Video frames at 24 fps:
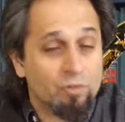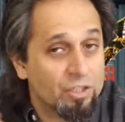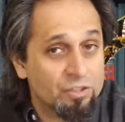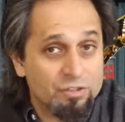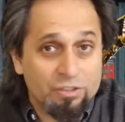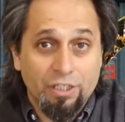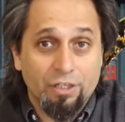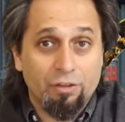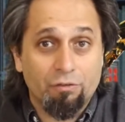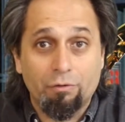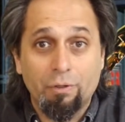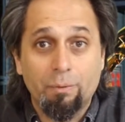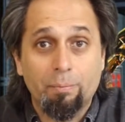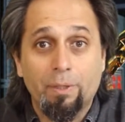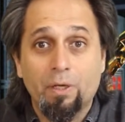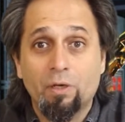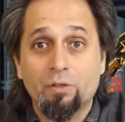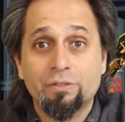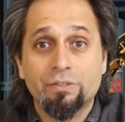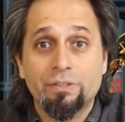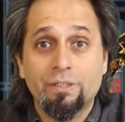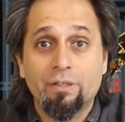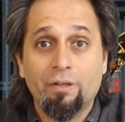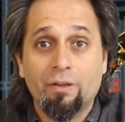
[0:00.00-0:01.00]
C3PO
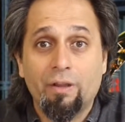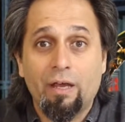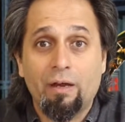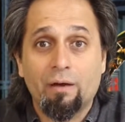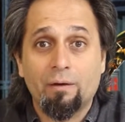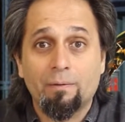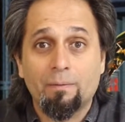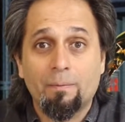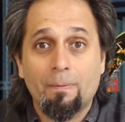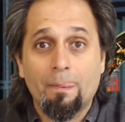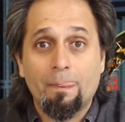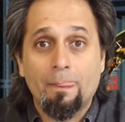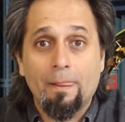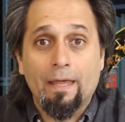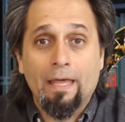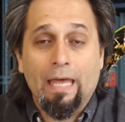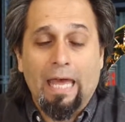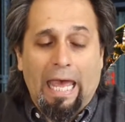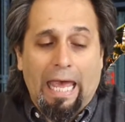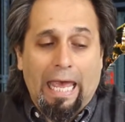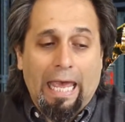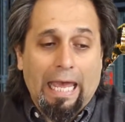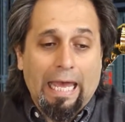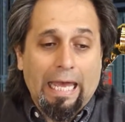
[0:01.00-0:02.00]
is still there.
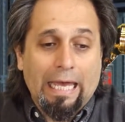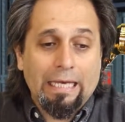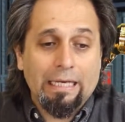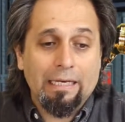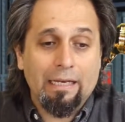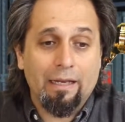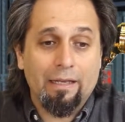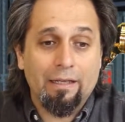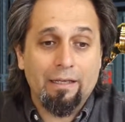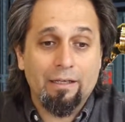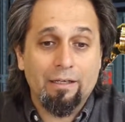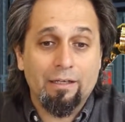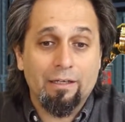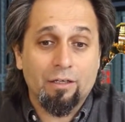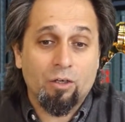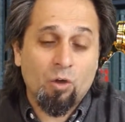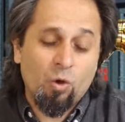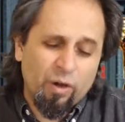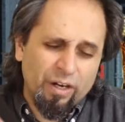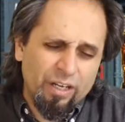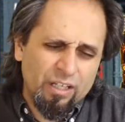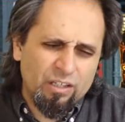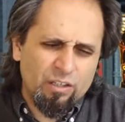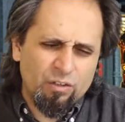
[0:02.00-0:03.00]
And uh,
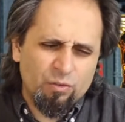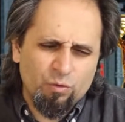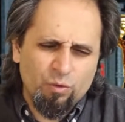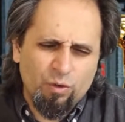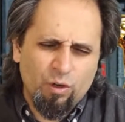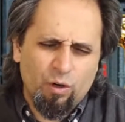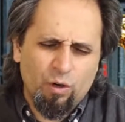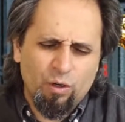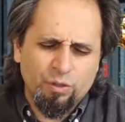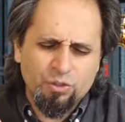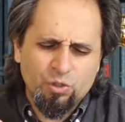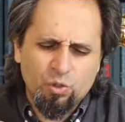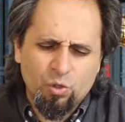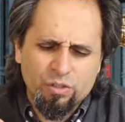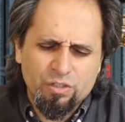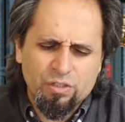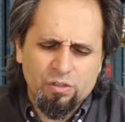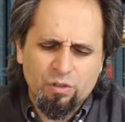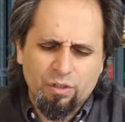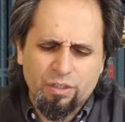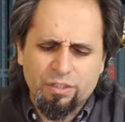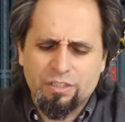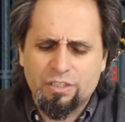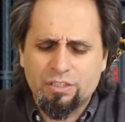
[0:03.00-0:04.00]
according to uh, George
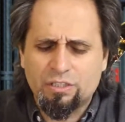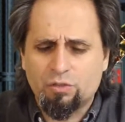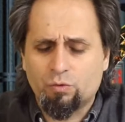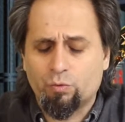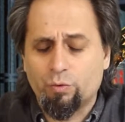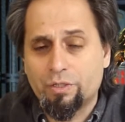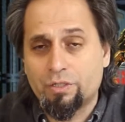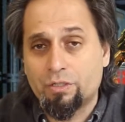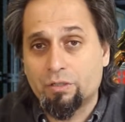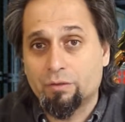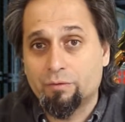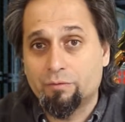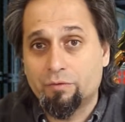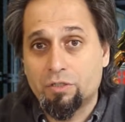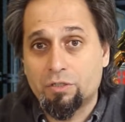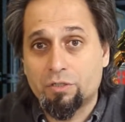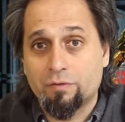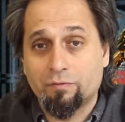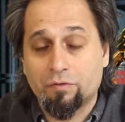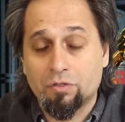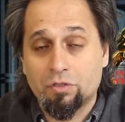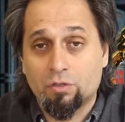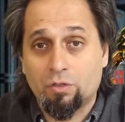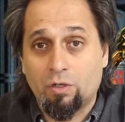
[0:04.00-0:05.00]
Lucas's original
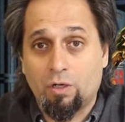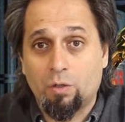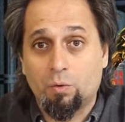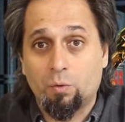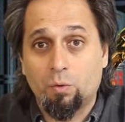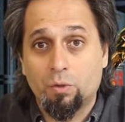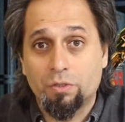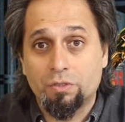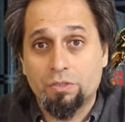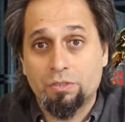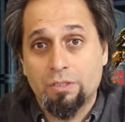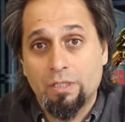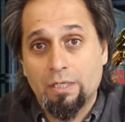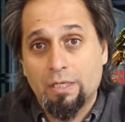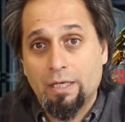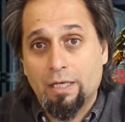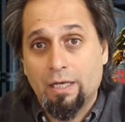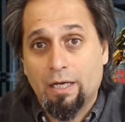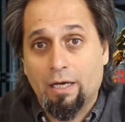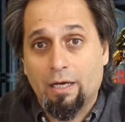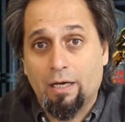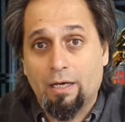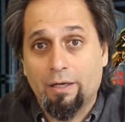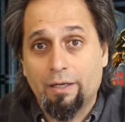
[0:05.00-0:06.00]
vision for Star Wars,
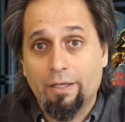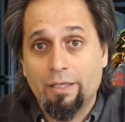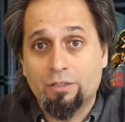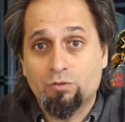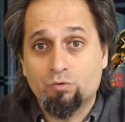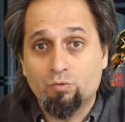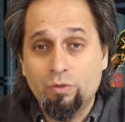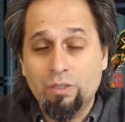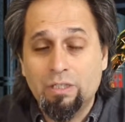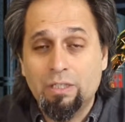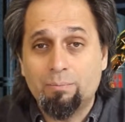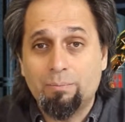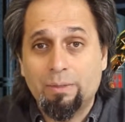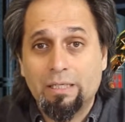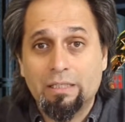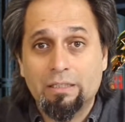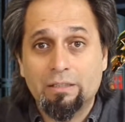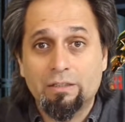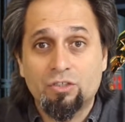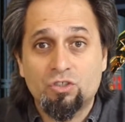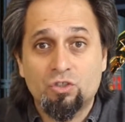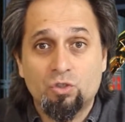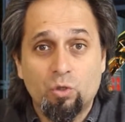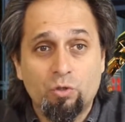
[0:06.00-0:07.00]
uh, it's really
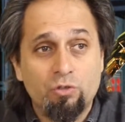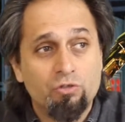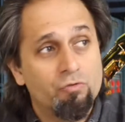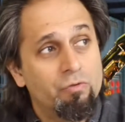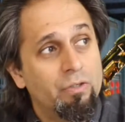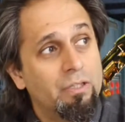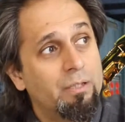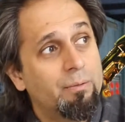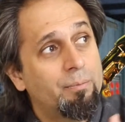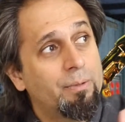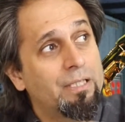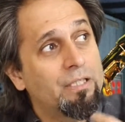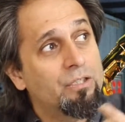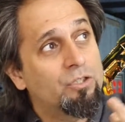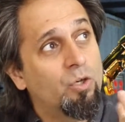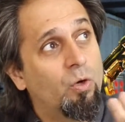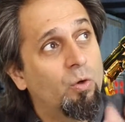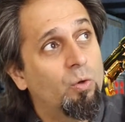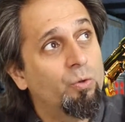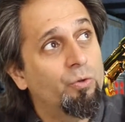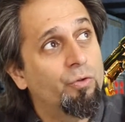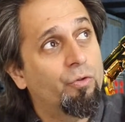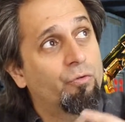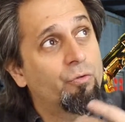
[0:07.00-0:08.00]
being the story's really being
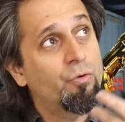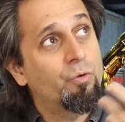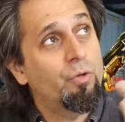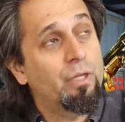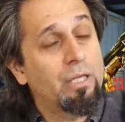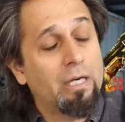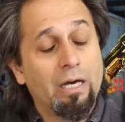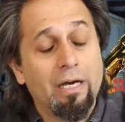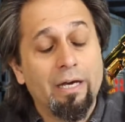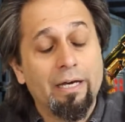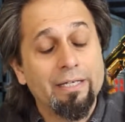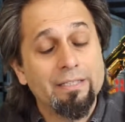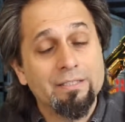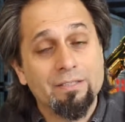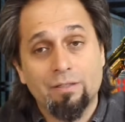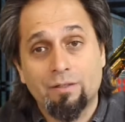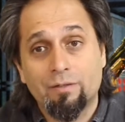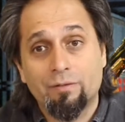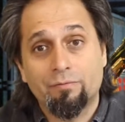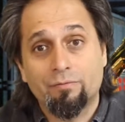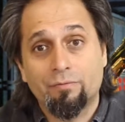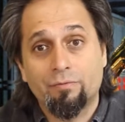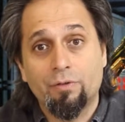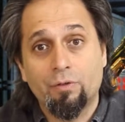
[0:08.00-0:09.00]
told through the eyes
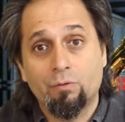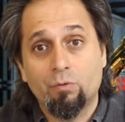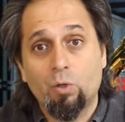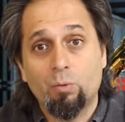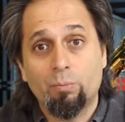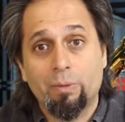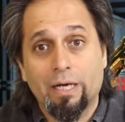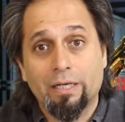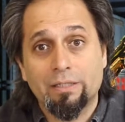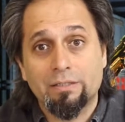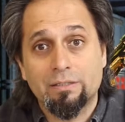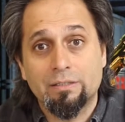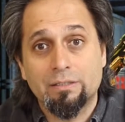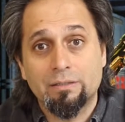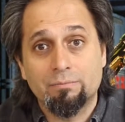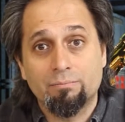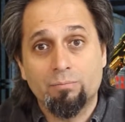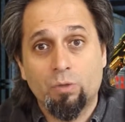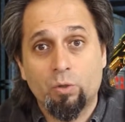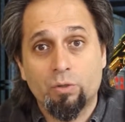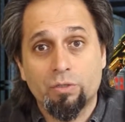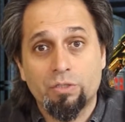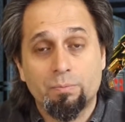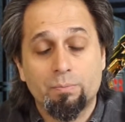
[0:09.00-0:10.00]
of the robots,
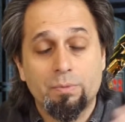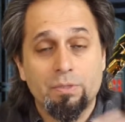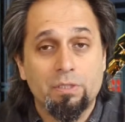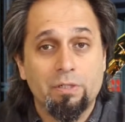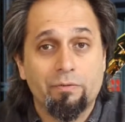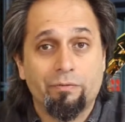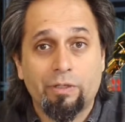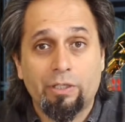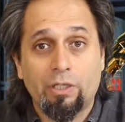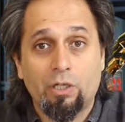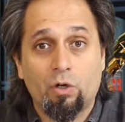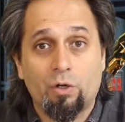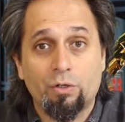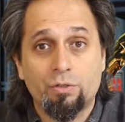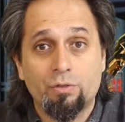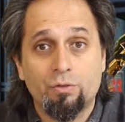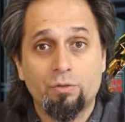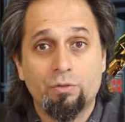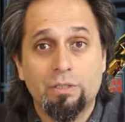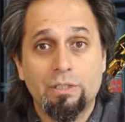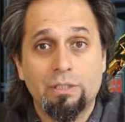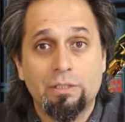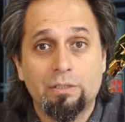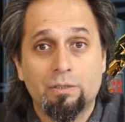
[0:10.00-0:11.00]
and more specifically
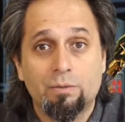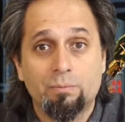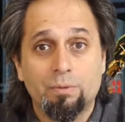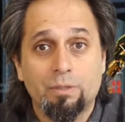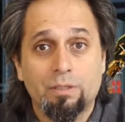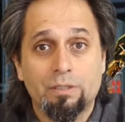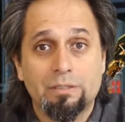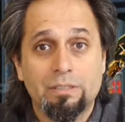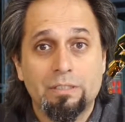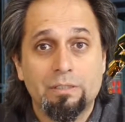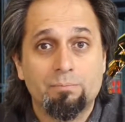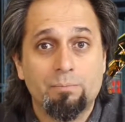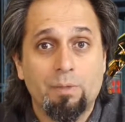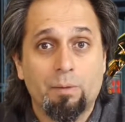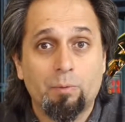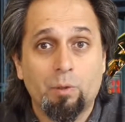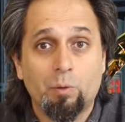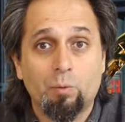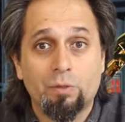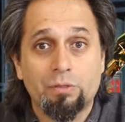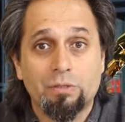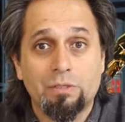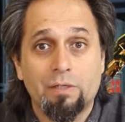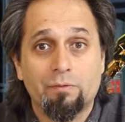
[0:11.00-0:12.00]
R2D2, because his
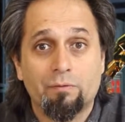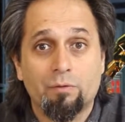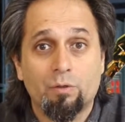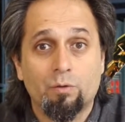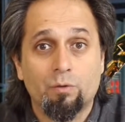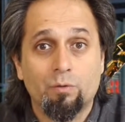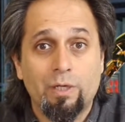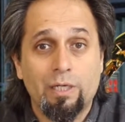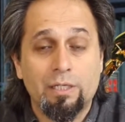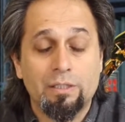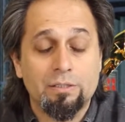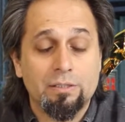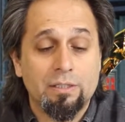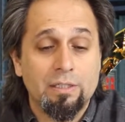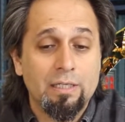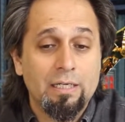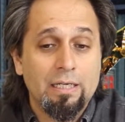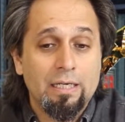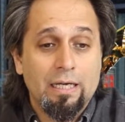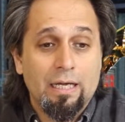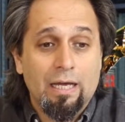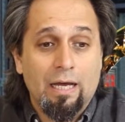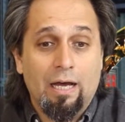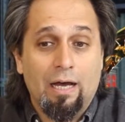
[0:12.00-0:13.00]
memory was never erased.
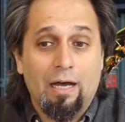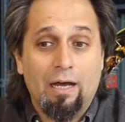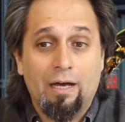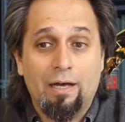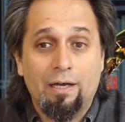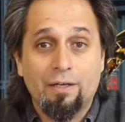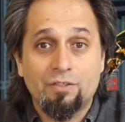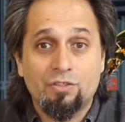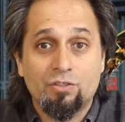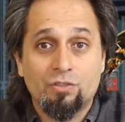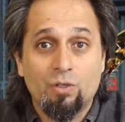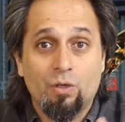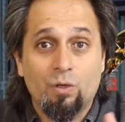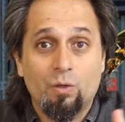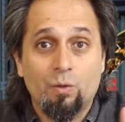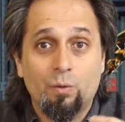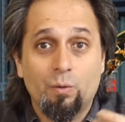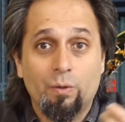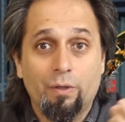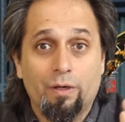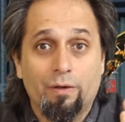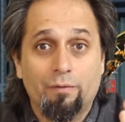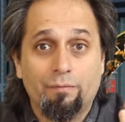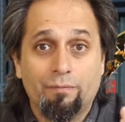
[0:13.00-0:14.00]
Uh,
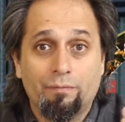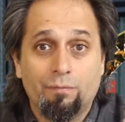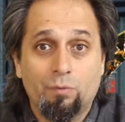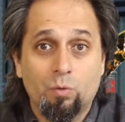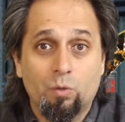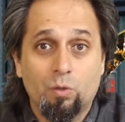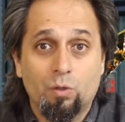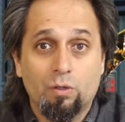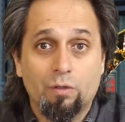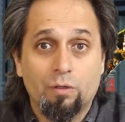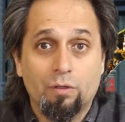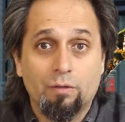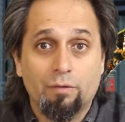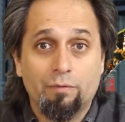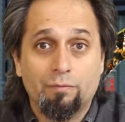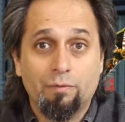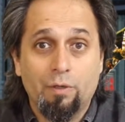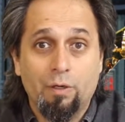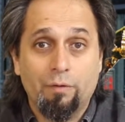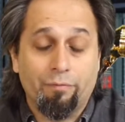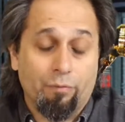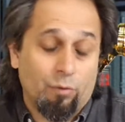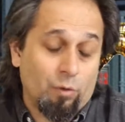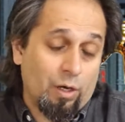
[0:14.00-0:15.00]
so, uh, for
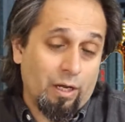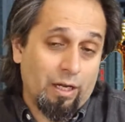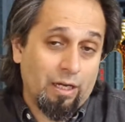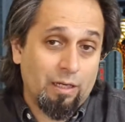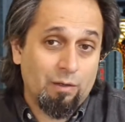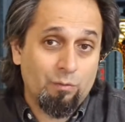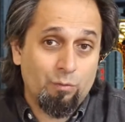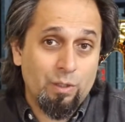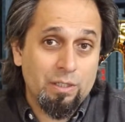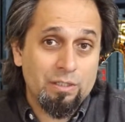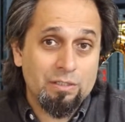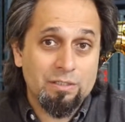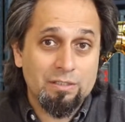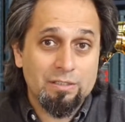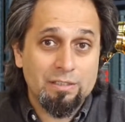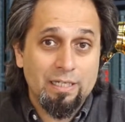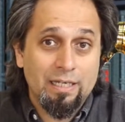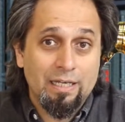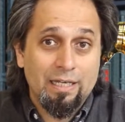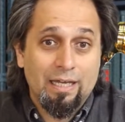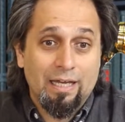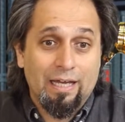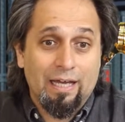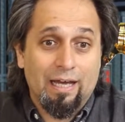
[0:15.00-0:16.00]
a variety of reasons,
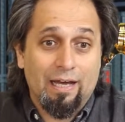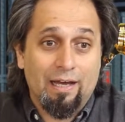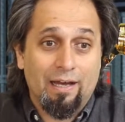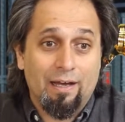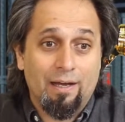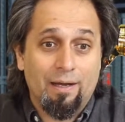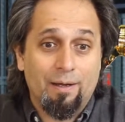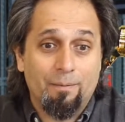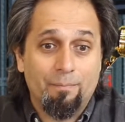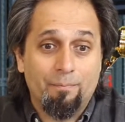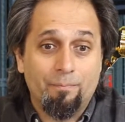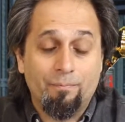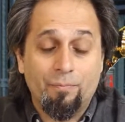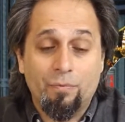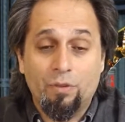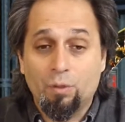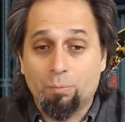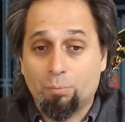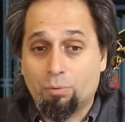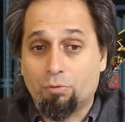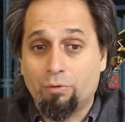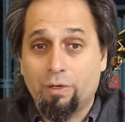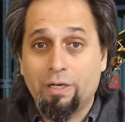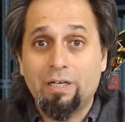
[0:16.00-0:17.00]
um,
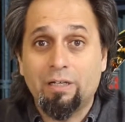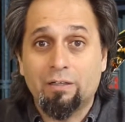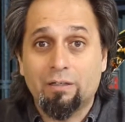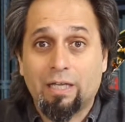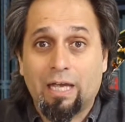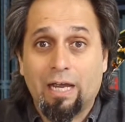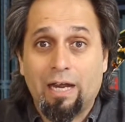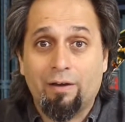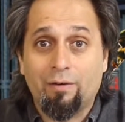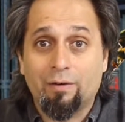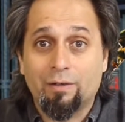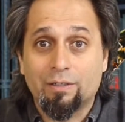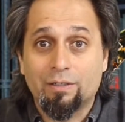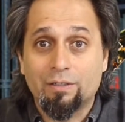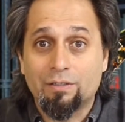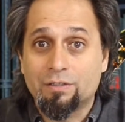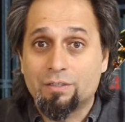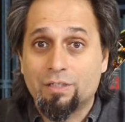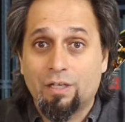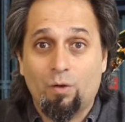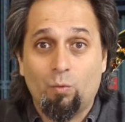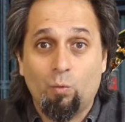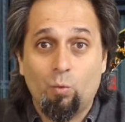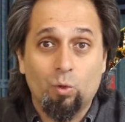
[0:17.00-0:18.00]
the perennial
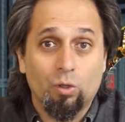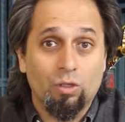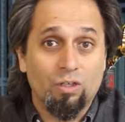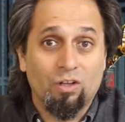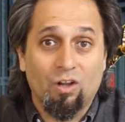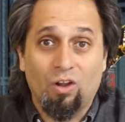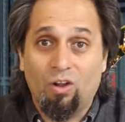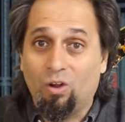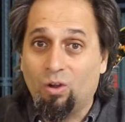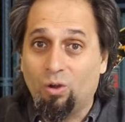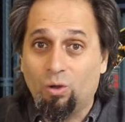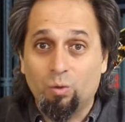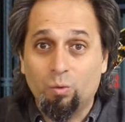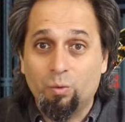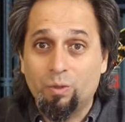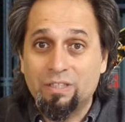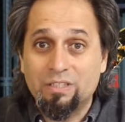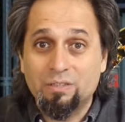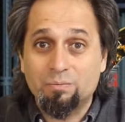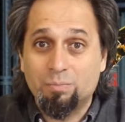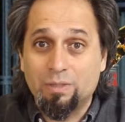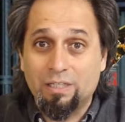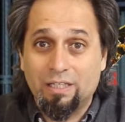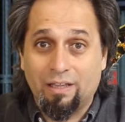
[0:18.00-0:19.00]
characters will
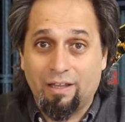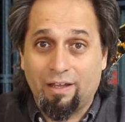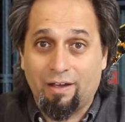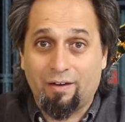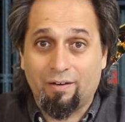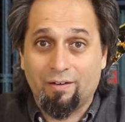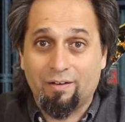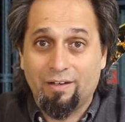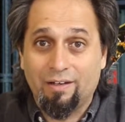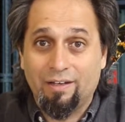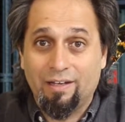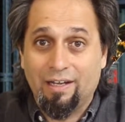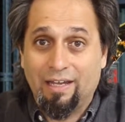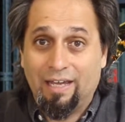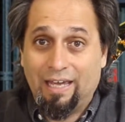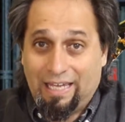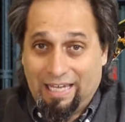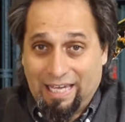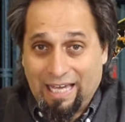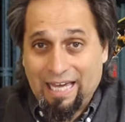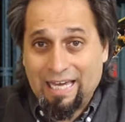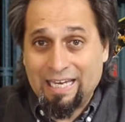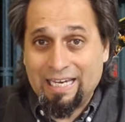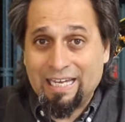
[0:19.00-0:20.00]
always be there,
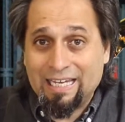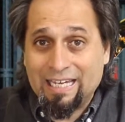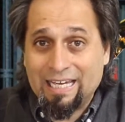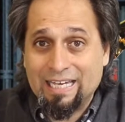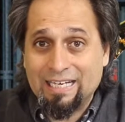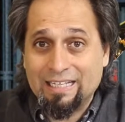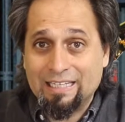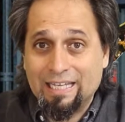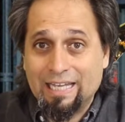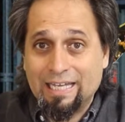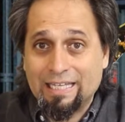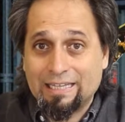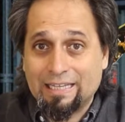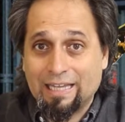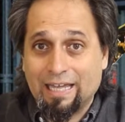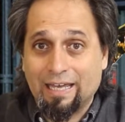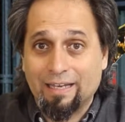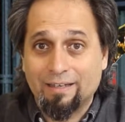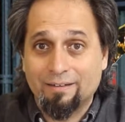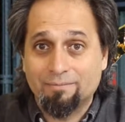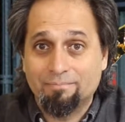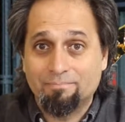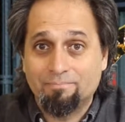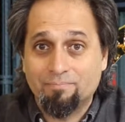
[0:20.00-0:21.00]
and I kind of like
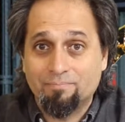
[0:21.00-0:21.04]
that.